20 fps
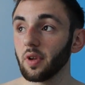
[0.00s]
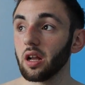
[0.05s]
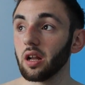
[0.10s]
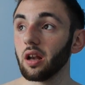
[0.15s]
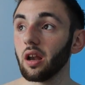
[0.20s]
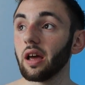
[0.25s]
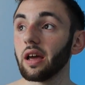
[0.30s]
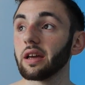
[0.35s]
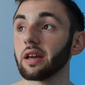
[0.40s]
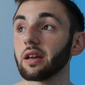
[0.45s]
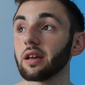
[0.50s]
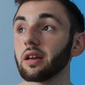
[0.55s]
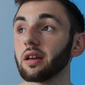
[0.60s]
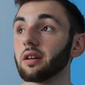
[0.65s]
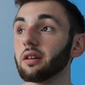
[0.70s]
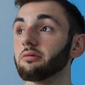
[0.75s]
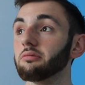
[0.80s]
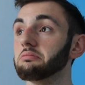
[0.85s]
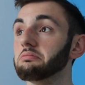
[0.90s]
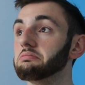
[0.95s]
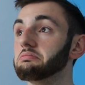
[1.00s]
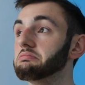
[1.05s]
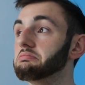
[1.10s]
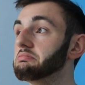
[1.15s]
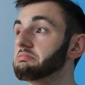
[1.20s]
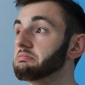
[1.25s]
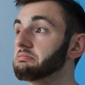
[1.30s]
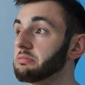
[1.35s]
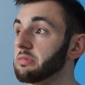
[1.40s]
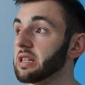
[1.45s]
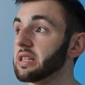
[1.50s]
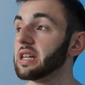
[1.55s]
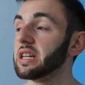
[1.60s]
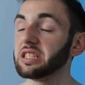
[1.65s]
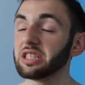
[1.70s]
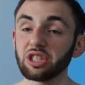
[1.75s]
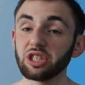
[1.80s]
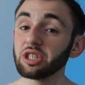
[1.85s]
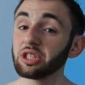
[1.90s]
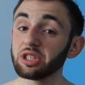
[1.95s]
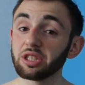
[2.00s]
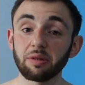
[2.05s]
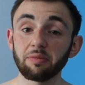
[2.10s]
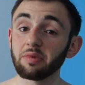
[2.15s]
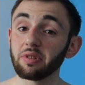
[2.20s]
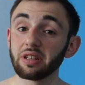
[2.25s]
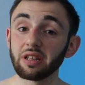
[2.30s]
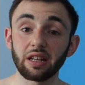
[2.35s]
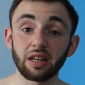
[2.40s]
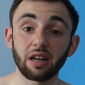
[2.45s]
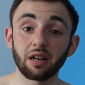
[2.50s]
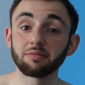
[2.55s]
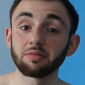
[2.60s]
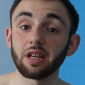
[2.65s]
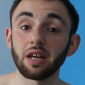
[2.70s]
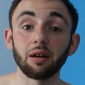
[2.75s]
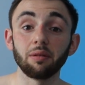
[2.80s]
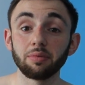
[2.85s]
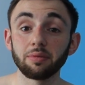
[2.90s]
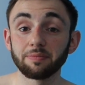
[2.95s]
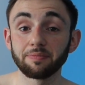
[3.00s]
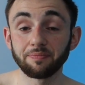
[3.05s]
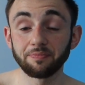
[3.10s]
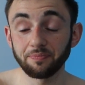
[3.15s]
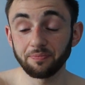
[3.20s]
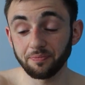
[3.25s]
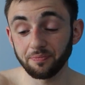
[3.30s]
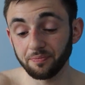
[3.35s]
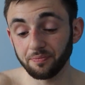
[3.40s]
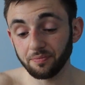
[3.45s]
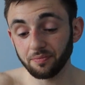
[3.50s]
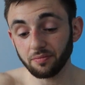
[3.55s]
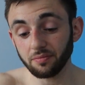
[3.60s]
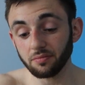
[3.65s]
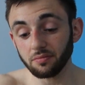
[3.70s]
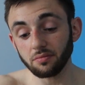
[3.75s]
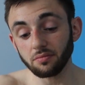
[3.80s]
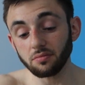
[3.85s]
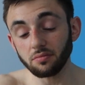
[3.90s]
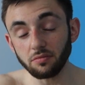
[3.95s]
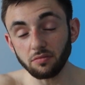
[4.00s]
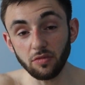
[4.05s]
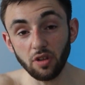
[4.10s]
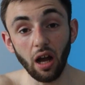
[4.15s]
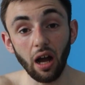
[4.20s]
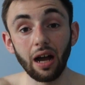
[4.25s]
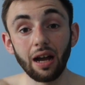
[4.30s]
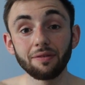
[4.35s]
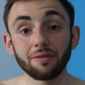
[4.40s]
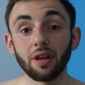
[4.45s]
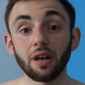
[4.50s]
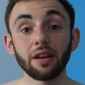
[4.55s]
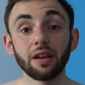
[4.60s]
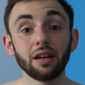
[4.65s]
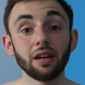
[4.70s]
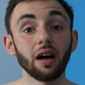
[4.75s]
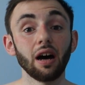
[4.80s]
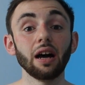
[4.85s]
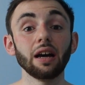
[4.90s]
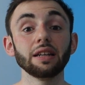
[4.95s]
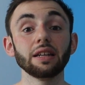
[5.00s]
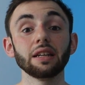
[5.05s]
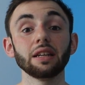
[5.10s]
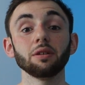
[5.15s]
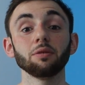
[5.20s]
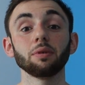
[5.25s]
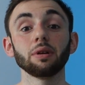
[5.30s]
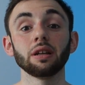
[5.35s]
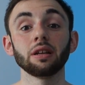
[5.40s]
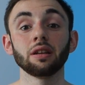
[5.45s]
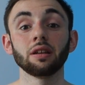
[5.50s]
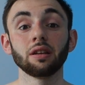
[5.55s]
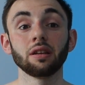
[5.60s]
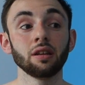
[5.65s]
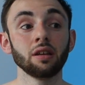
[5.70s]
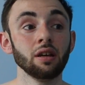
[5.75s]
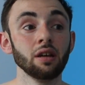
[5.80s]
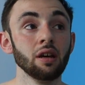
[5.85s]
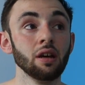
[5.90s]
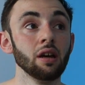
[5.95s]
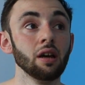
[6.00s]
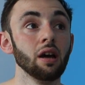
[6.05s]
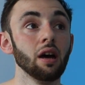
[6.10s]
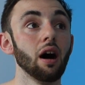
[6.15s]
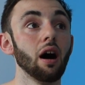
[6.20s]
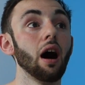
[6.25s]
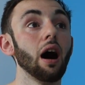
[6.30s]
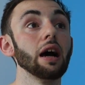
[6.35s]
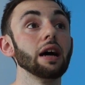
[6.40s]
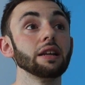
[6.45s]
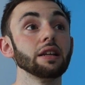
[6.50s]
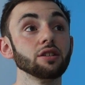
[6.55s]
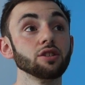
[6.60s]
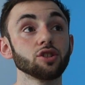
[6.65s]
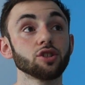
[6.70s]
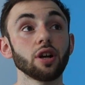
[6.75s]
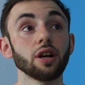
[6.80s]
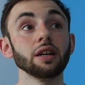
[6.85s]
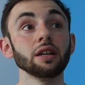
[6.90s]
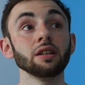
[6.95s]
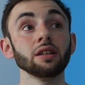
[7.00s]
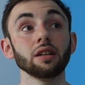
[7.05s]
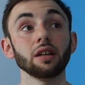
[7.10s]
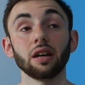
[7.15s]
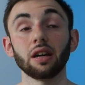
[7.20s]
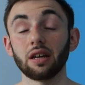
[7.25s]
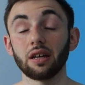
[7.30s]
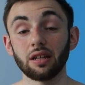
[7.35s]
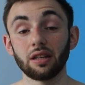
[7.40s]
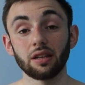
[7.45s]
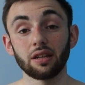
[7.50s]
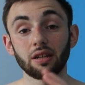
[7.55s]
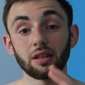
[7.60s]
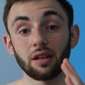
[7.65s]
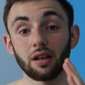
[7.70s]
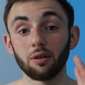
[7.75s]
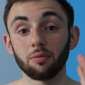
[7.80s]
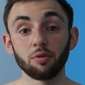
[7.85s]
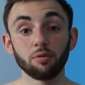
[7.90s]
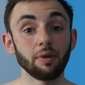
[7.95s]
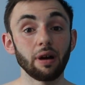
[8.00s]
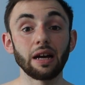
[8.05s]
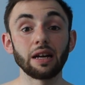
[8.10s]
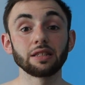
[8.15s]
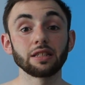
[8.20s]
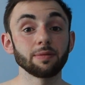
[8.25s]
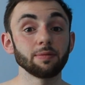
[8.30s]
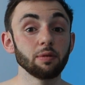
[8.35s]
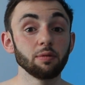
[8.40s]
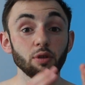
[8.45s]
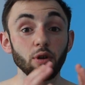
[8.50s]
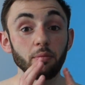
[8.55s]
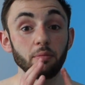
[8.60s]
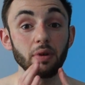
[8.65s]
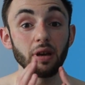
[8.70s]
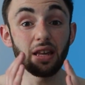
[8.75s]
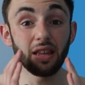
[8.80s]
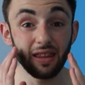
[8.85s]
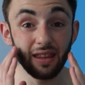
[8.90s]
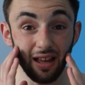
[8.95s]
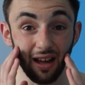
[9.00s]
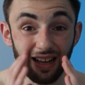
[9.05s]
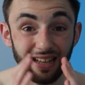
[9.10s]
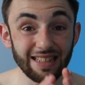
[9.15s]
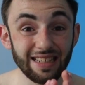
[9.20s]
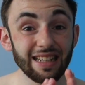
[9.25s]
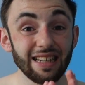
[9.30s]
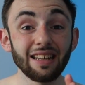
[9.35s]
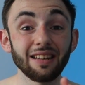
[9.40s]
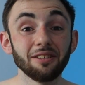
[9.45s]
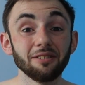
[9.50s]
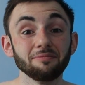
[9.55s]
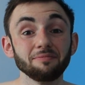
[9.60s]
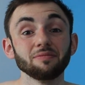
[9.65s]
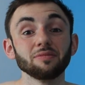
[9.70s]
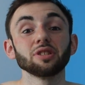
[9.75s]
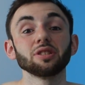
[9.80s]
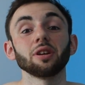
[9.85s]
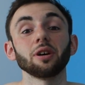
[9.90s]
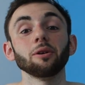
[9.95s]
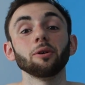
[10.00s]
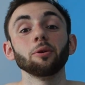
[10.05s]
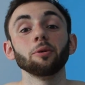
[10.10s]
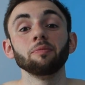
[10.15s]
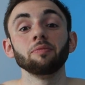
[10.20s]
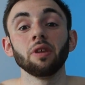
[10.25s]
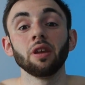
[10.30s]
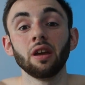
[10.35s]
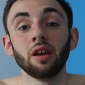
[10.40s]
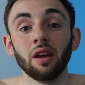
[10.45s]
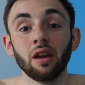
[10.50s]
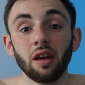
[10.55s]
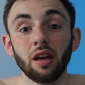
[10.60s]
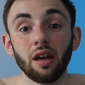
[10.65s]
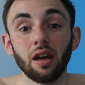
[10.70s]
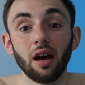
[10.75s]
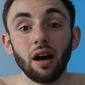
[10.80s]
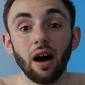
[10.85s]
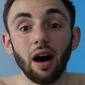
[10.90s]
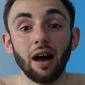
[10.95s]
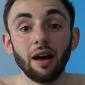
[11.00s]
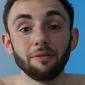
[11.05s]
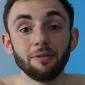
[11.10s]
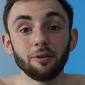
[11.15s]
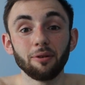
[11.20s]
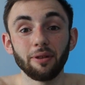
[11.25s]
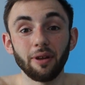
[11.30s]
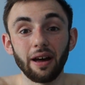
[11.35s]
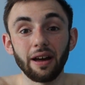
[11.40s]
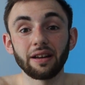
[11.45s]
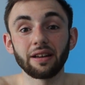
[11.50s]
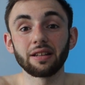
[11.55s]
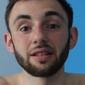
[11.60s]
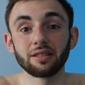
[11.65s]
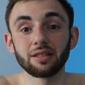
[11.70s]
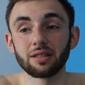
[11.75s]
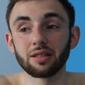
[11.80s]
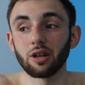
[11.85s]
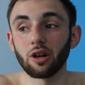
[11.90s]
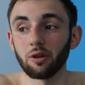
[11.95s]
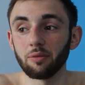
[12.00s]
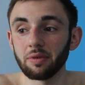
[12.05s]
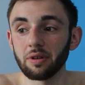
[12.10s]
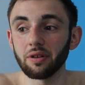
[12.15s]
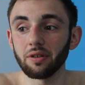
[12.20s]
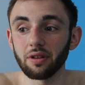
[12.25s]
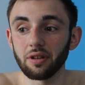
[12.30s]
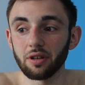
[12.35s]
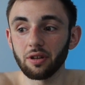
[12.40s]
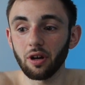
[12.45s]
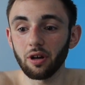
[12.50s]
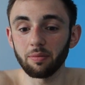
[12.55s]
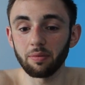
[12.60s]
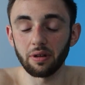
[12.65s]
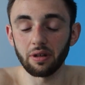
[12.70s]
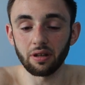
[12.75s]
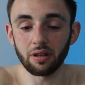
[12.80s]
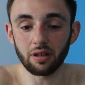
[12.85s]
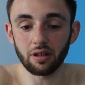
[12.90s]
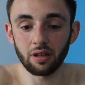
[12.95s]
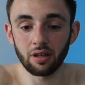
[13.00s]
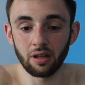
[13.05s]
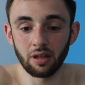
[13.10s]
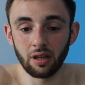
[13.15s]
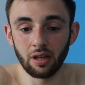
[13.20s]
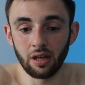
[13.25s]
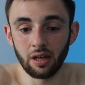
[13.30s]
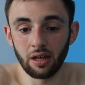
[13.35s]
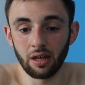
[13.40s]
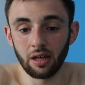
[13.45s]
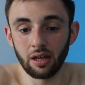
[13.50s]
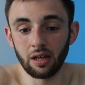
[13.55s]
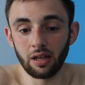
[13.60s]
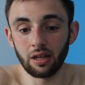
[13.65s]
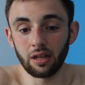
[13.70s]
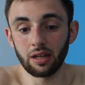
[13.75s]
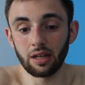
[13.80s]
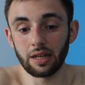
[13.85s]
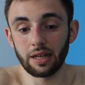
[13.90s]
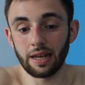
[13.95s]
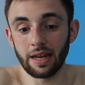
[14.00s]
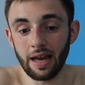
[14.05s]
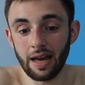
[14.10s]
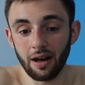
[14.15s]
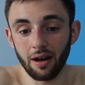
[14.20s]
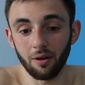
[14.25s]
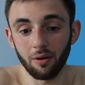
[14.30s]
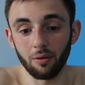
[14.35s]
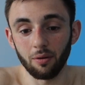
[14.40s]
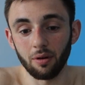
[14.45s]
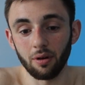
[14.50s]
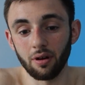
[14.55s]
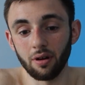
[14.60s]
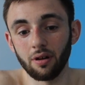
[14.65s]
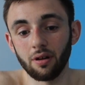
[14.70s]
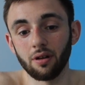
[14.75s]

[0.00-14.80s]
Like, it's just something that comes up. I've done it. I did it when I didn't train, and I'll put my hands up and admit that I did it. So I feel that I can comment on the topic. Now,